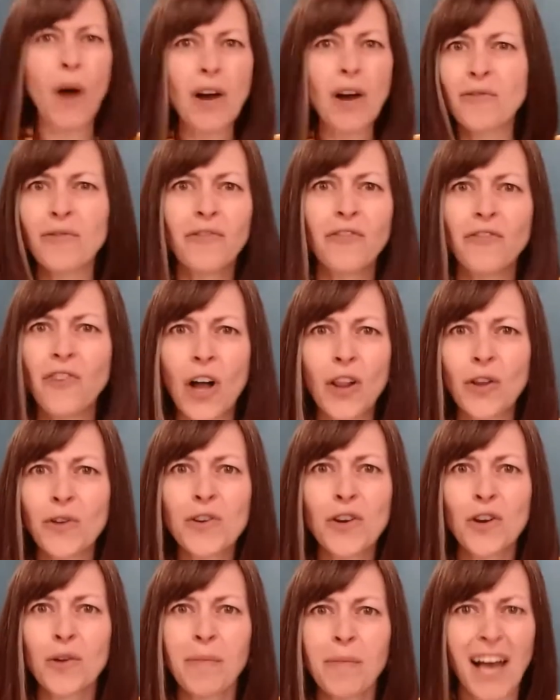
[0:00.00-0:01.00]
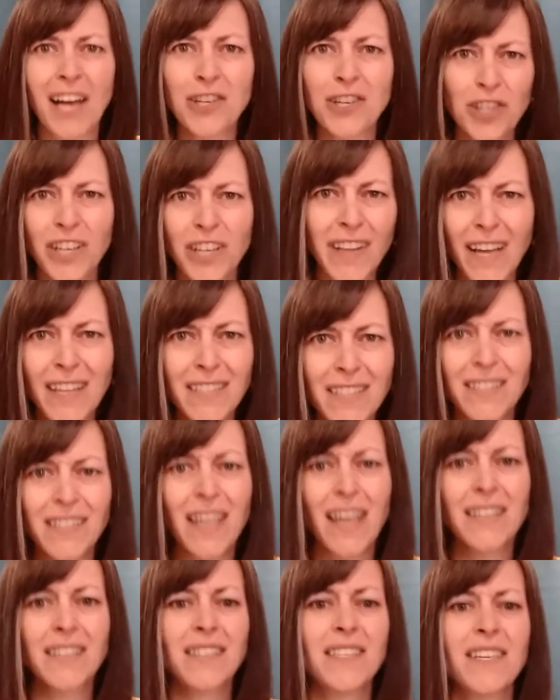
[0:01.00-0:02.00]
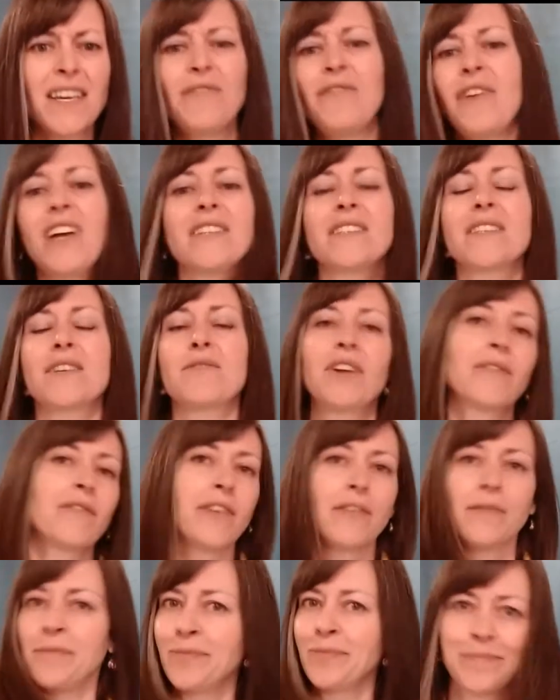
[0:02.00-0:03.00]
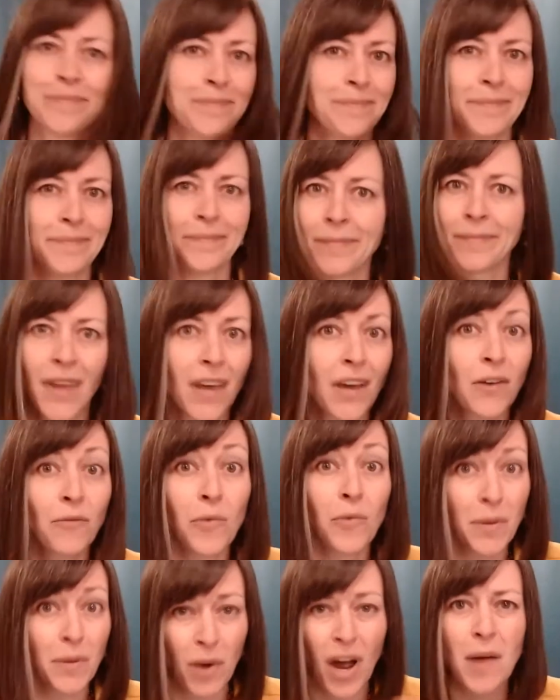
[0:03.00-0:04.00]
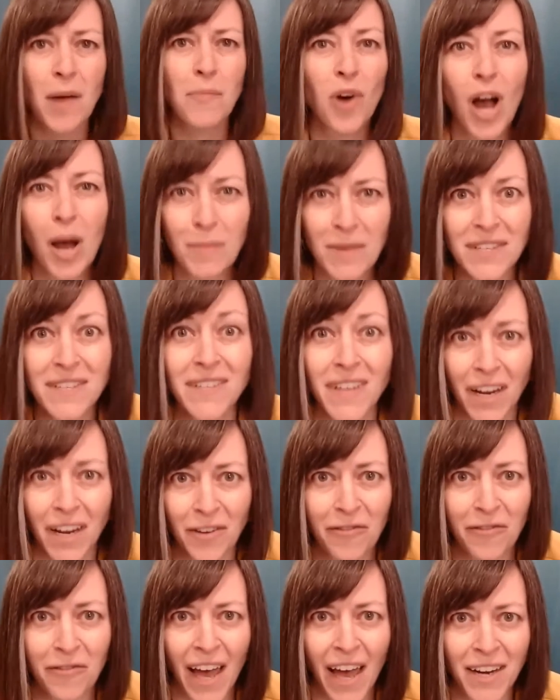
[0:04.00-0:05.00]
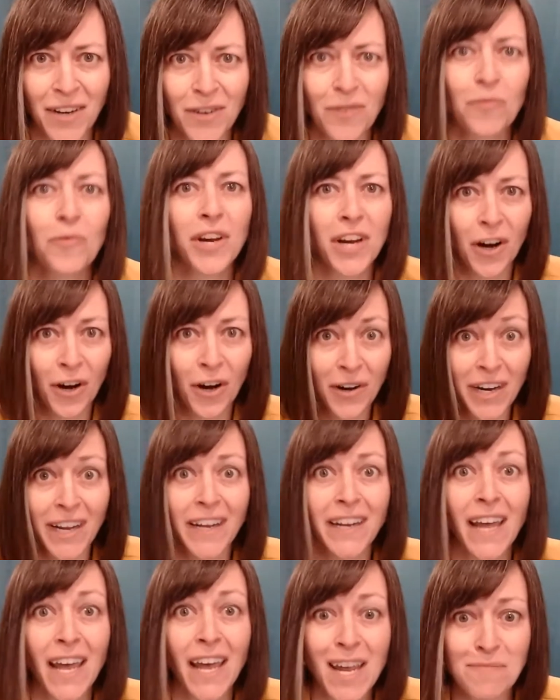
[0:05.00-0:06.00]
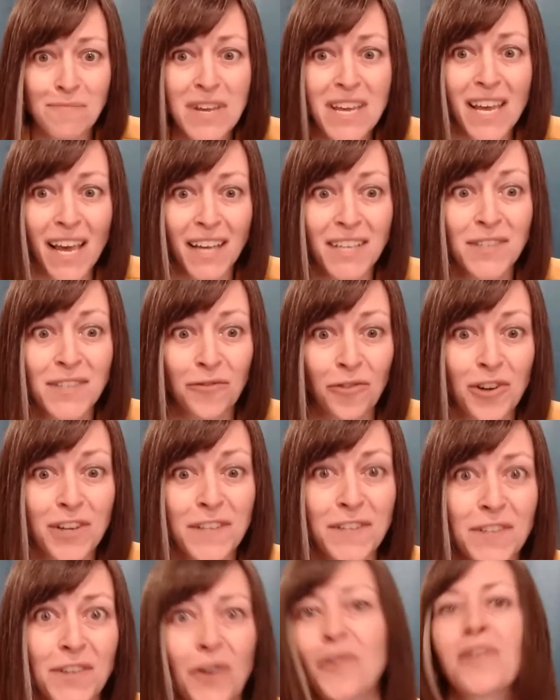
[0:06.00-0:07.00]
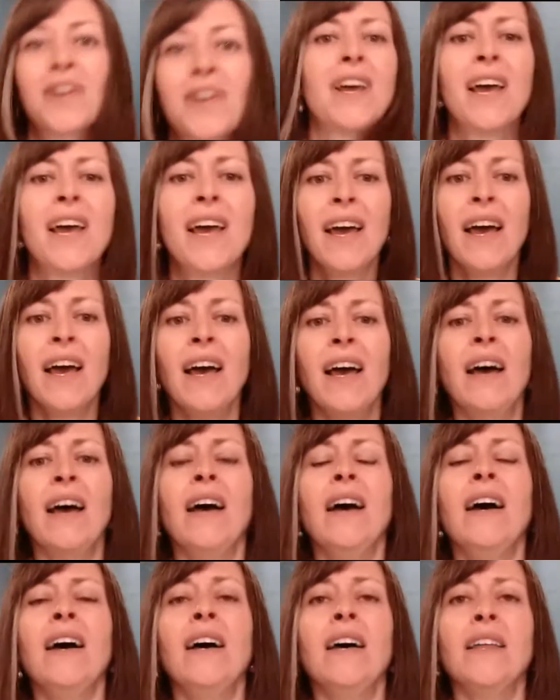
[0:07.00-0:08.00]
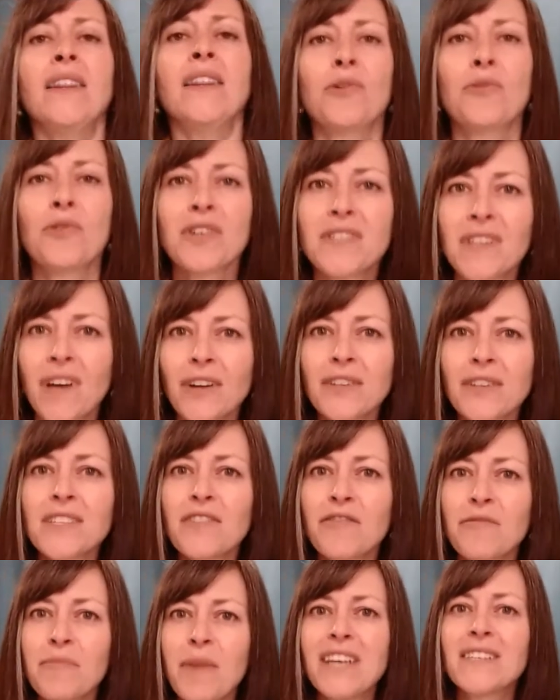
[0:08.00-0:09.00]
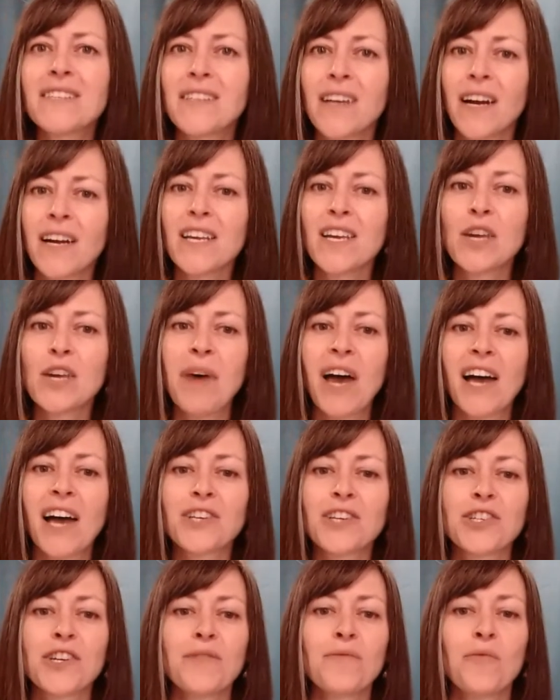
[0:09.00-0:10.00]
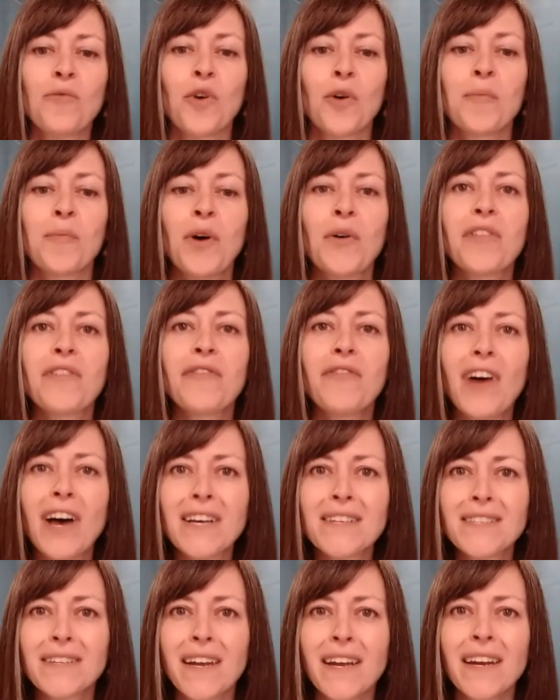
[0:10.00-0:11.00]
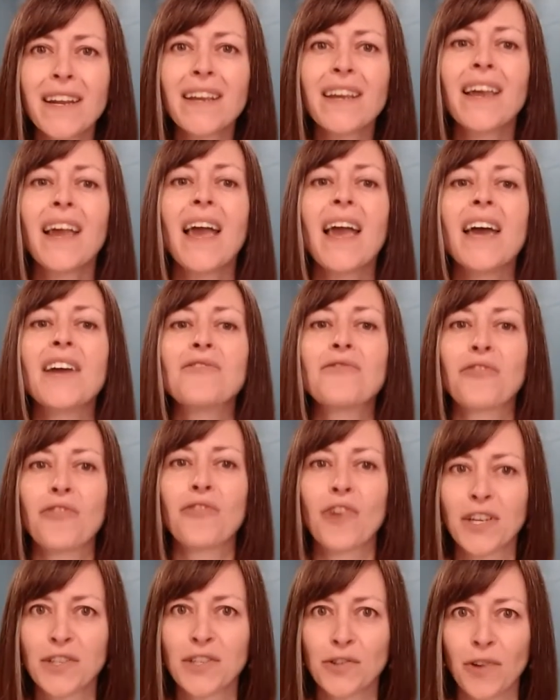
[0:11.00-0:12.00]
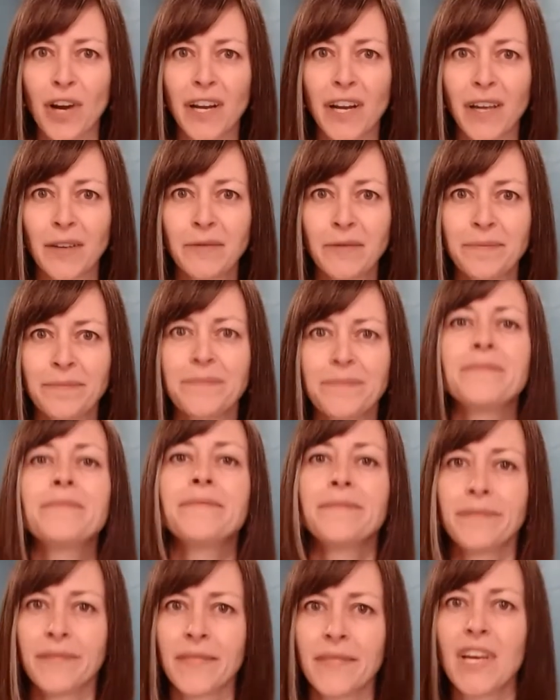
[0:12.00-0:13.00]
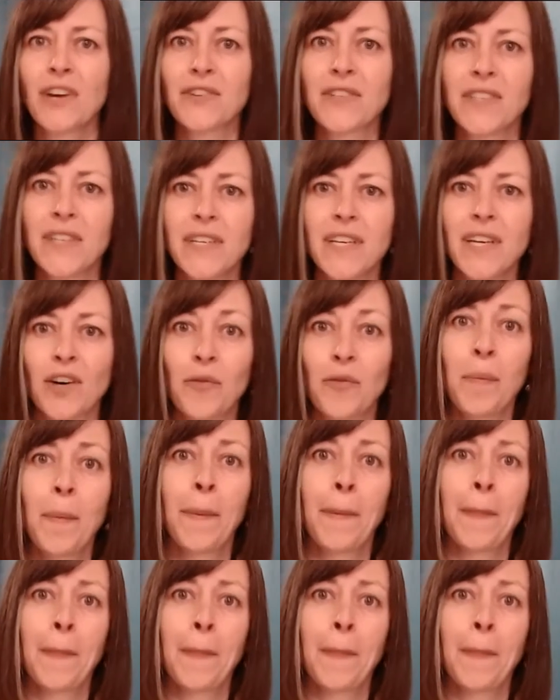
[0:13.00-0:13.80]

out and follow your passion, that's the advice I want to give you. I promise none of that. We are in a BS-free zone. The results of my studying passion were both fascinating and frustrating. Here's the deal.